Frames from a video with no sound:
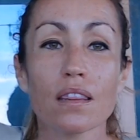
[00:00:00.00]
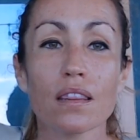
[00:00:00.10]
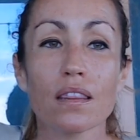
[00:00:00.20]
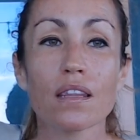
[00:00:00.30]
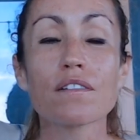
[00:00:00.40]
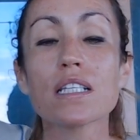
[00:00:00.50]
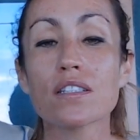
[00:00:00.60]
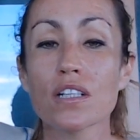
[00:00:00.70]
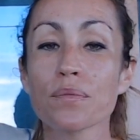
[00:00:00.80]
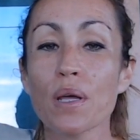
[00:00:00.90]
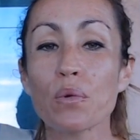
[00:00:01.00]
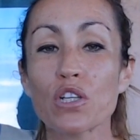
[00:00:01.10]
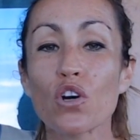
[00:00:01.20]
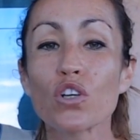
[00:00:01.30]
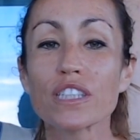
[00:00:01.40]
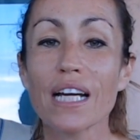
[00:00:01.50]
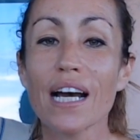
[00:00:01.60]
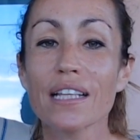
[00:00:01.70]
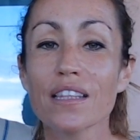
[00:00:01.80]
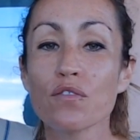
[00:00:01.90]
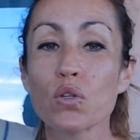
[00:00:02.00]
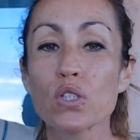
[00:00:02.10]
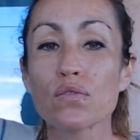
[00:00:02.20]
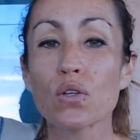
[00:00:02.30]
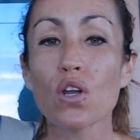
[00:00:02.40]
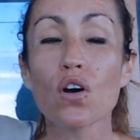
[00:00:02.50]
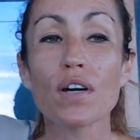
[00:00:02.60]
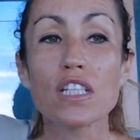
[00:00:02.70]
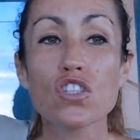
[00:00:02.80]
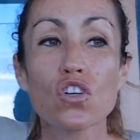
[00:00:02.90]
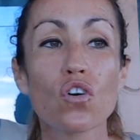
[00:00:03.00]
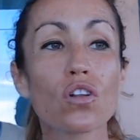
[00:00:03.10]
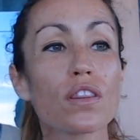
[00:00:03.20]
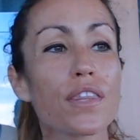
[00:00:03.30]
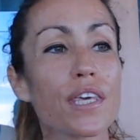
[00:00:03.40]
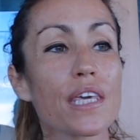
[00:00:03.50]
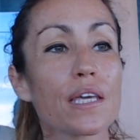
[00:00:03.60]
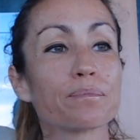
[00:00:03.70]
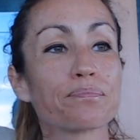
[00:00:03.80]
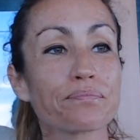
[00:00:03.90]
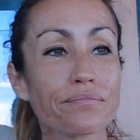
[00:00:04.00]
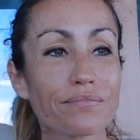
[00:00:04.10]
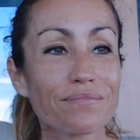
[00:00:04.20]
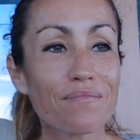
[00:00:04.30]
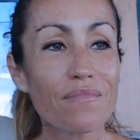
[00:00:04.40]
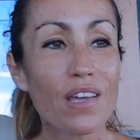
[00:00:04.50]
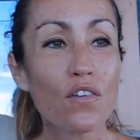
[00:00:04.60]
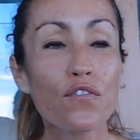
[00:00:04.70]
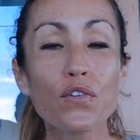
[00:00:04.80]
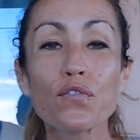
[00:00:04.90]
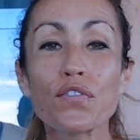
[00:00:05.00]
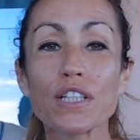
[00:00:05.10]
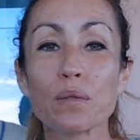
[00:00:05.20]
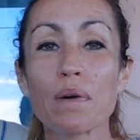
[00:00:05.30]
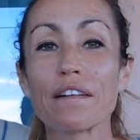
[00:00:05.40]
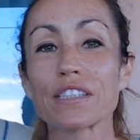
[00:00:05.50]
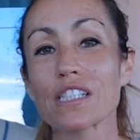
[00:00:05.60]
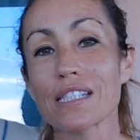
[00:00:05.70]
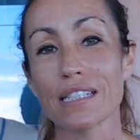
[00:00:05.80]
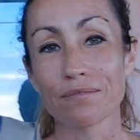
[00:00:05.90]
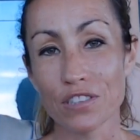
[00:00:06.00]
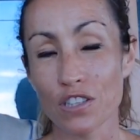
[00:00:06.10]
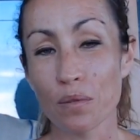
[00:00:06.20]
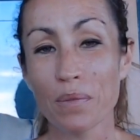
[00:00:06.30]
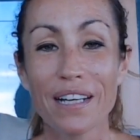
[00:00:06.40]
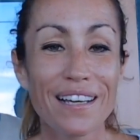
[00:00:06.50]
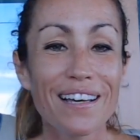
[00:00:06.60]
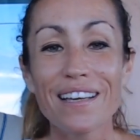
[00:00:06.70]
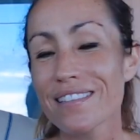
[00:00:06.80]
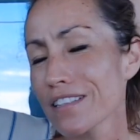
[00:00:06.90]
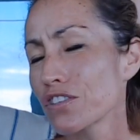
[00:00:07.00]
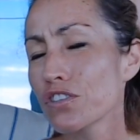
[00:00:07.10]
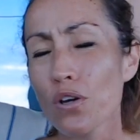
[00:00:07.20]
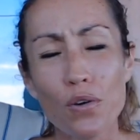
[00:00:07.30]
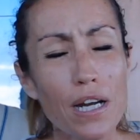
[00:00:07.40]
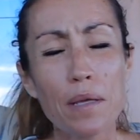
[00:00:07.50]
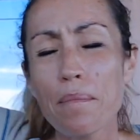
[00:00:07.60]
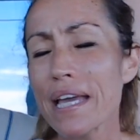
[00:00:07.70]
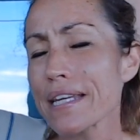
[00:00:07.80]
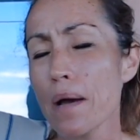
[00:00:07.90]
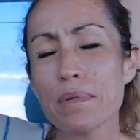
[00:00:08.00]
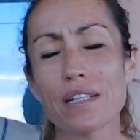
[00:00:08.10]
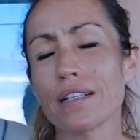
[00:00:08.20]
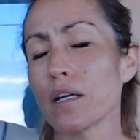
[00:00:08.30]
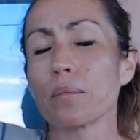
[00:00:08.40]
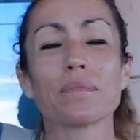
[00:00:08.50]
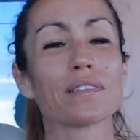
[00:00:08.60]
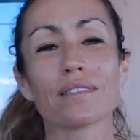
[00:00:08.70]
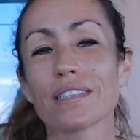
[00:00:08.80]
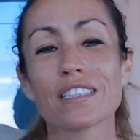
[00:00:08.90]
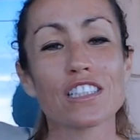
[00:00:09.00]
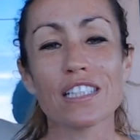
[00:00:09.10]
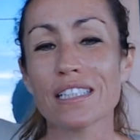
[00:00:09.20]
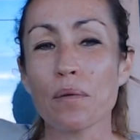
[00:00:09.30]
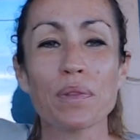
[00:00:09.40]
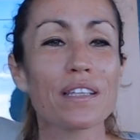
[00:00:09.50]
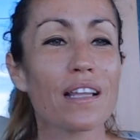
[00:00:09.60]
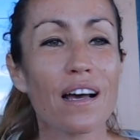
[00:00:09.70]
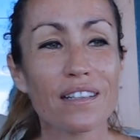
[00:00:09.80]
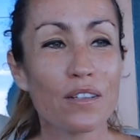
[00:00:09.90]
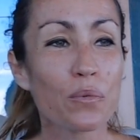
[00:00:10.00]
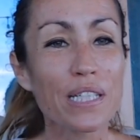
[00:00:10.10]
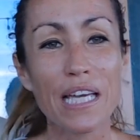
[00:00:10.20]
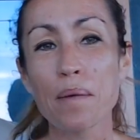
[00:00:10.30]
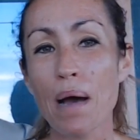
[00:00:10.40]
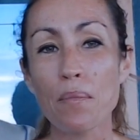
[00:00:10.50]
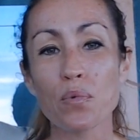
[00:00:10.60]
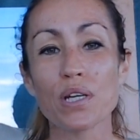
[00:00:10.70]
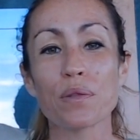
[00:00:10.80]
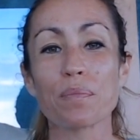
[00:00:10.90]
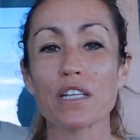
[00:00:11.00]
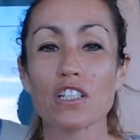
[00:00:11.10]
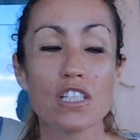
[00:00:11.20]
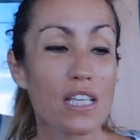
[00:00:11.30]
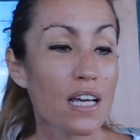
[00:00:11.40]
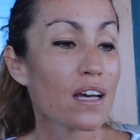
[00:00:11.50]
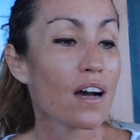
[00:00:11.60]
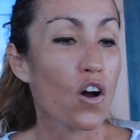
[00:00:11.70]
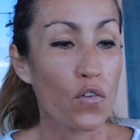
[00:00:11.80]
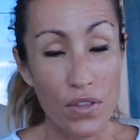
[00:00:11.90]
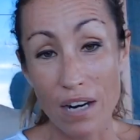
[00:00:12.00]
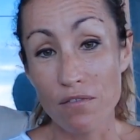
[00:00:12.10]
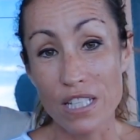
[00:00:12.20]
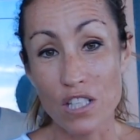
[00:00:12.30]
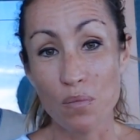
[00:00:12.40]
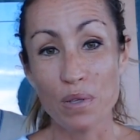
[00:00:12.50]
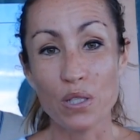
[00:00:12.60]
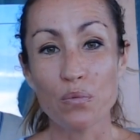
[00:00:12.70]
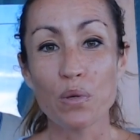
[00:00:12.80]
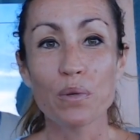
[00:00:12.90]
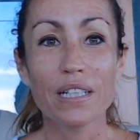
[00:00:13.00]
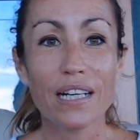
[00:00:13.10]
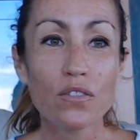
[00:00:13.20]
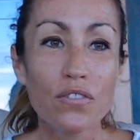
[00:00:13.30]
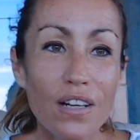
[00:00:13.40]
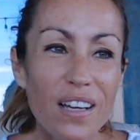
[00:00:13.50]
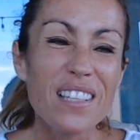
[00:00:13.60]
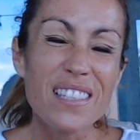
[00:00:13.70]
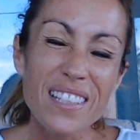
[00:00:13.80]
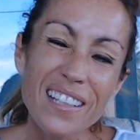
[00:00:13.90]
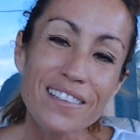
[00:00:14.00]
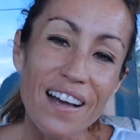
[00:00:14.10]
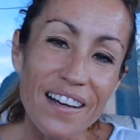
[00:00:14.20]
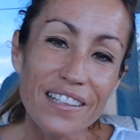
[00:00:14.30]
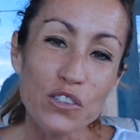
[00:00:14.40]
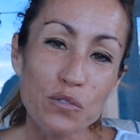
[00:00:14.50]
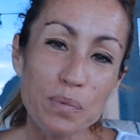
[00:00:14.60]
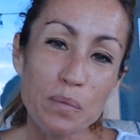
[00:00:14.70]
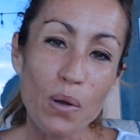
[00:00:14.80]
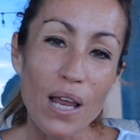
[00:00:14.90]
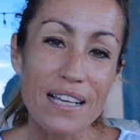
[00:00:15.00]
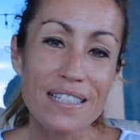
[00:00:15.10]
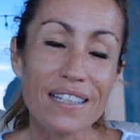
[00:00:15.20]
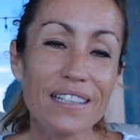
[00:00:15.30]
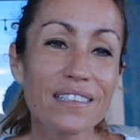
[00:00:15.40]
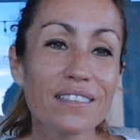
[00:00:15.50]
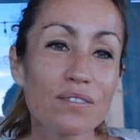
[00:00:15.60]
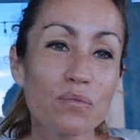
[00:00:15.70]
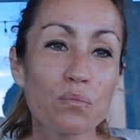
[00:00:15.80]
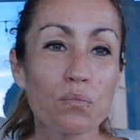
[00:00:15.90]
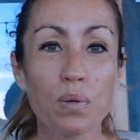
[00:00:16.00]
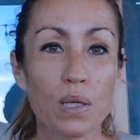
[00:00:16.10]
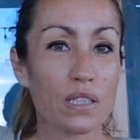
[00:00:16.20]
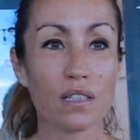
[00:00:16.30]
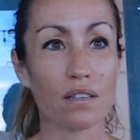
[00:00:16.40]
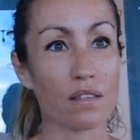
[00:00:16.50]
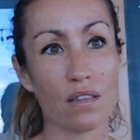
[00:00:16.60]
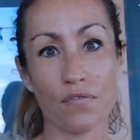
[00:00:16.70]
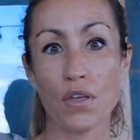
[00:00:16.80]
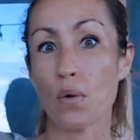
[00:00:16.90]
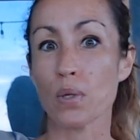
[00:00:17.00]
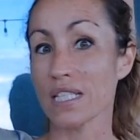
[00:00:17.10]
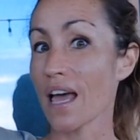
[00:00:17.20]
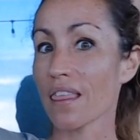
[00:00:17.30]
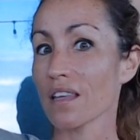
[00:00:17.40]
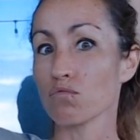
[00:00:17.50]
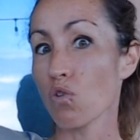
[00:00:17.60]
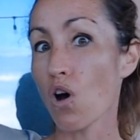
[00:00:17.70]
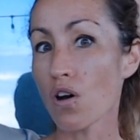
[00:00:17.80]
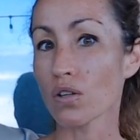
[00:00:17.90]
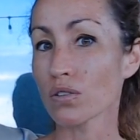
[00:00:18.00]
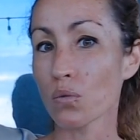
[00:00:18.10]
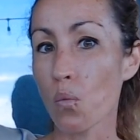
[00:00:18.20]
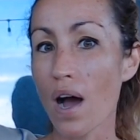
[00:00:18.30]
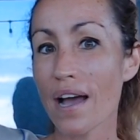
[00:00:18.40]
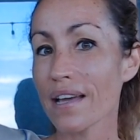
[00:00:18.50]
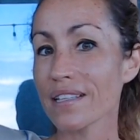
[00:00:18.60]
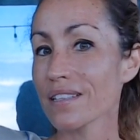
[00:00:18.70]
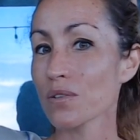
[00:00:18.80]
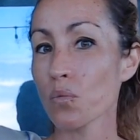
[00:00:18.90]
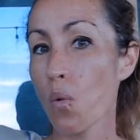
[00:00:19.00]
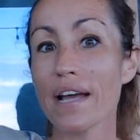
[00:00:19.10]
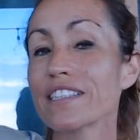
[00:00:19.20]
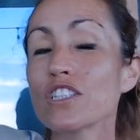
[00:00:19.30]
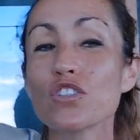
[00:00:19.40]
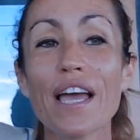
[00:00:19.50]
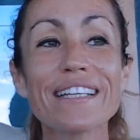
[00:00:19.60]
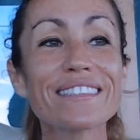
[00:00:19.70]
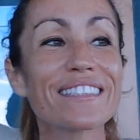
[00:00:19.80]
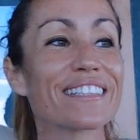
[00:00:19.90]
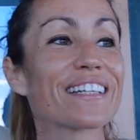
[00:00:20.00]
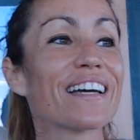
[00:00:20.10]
There is a term that we coined at Divorce for Love, and it's called the fulfilled marriage syndrome. It's a totally made up term. It's just something that we came up with because of that reason, because we were kind of sick and tired of people asking, but if there was nothing wrong, why did you end it?